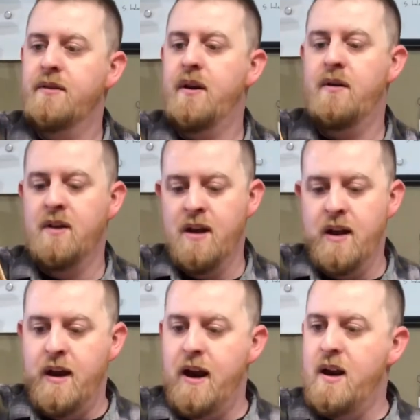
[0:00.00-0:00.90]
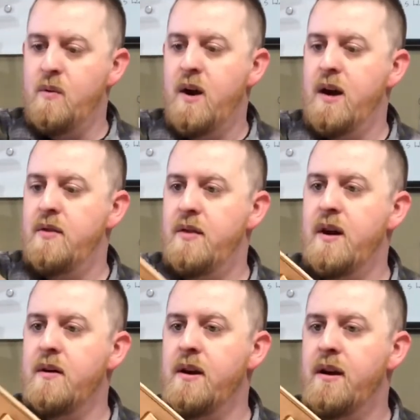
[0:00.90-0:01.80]
So anyway,
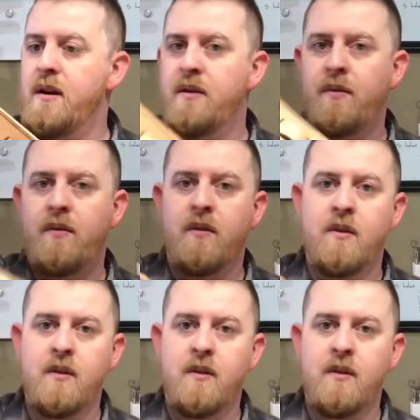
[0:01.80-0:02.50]
there is